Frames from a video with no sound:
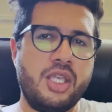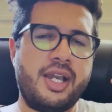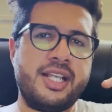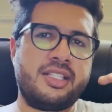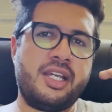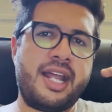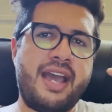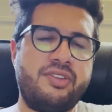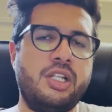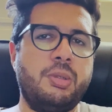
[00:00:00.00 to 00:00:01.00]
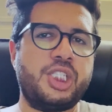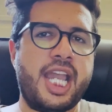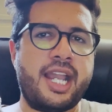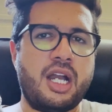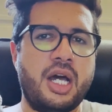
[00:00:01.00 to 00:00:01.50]
You guys are gonna have to double
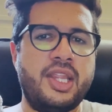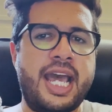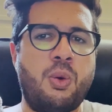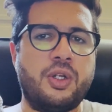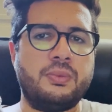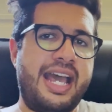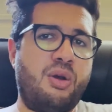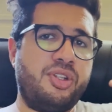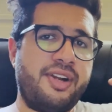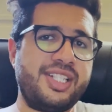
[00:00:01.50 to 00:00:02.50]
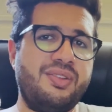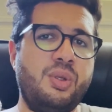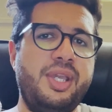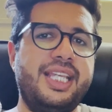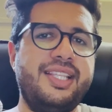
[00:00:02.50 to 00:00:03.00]
check on that one. Now, the rest of the
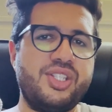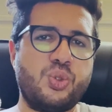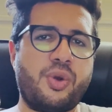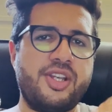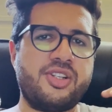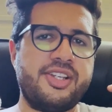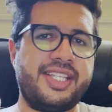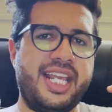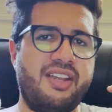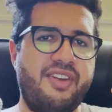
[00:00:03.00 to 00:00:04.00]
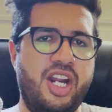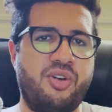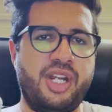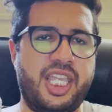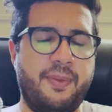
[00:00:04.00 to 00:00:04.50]
week, this is where it starts getting very
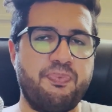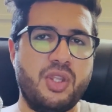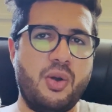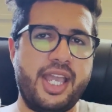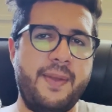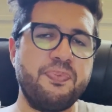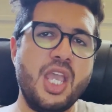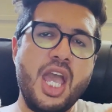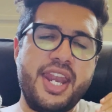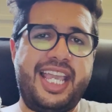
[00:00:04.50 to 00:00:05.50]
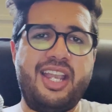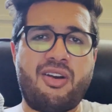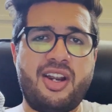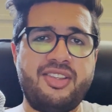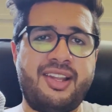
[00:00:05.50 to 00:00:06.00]
tricky, okay? Here
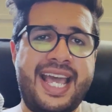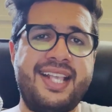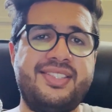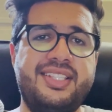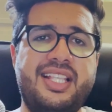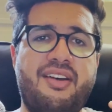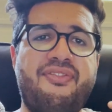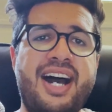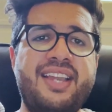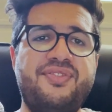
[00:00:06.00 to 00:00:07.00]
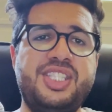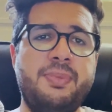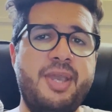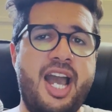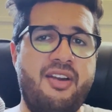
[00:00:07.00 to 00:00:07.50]
are the last 5
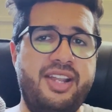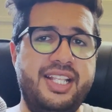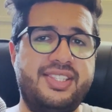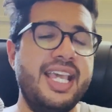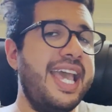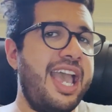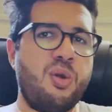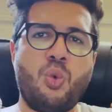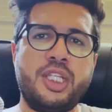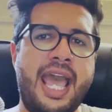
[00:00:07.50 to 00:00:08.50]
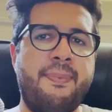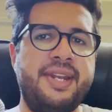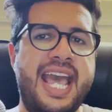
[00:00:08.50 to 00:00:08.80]
CPI reads and what happened